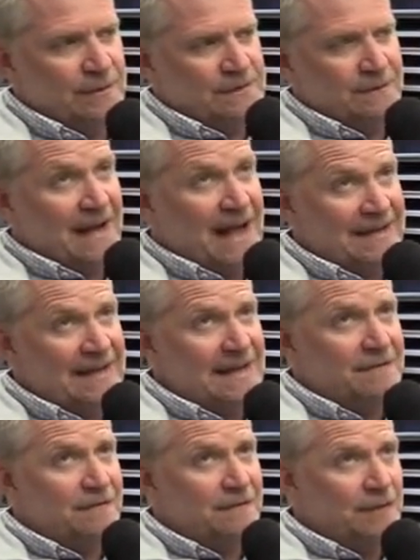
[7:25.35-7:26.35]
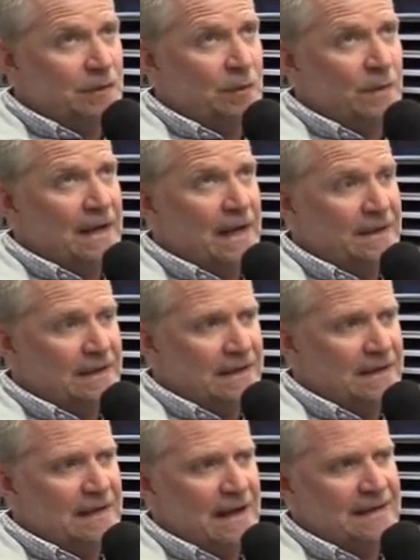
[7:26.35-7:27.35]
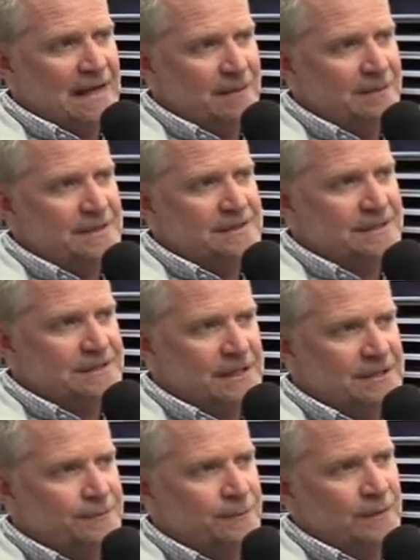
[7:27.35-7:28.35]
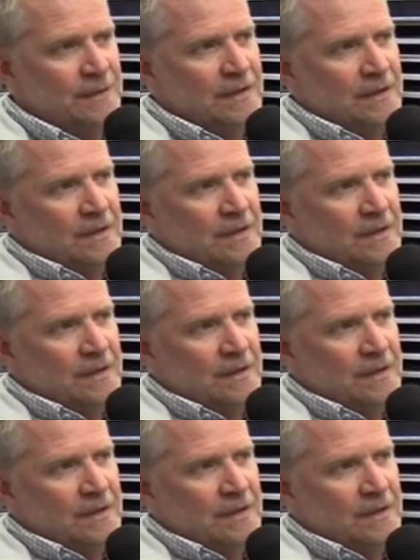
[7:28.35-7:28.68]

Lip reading: was if I can't feel what I need, I can't be successful.